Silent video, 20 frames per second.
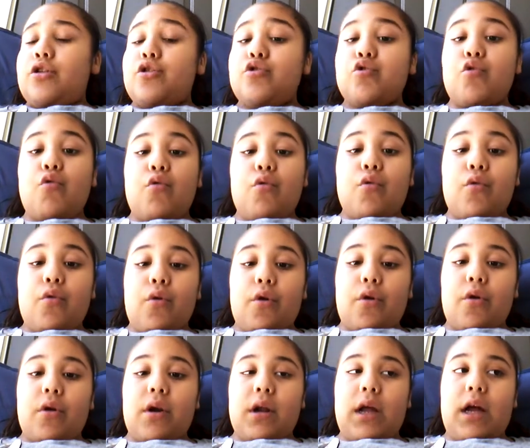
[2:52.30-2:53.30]

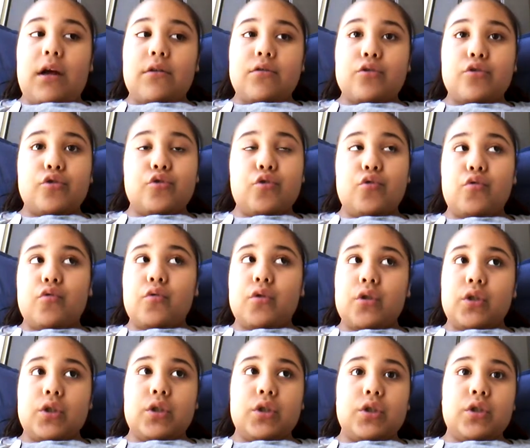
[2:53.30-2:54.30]
tour, house
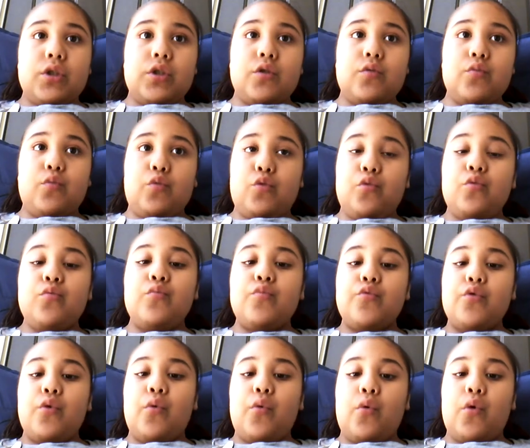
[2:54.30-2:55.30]
tours,
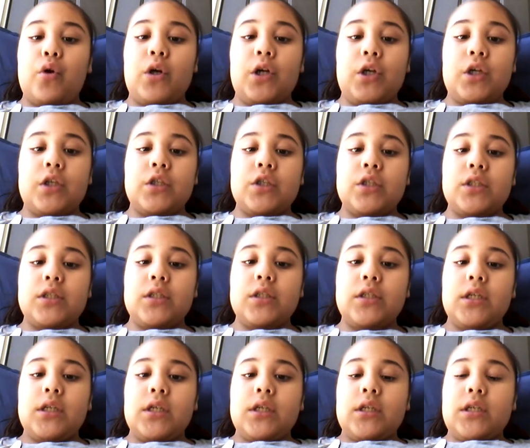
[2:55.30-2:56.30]
room tours
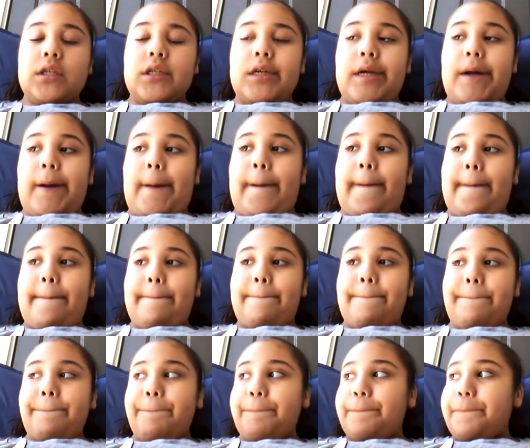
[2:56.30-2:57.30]

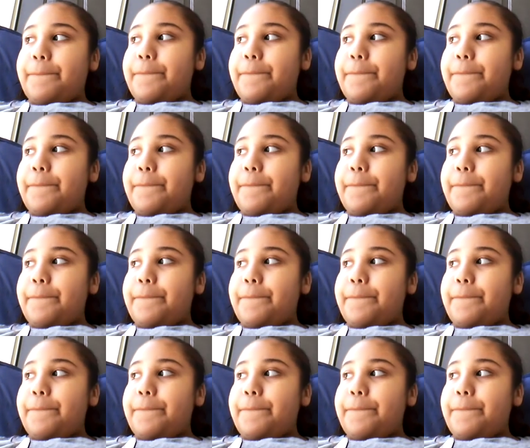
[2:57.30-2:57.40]
um,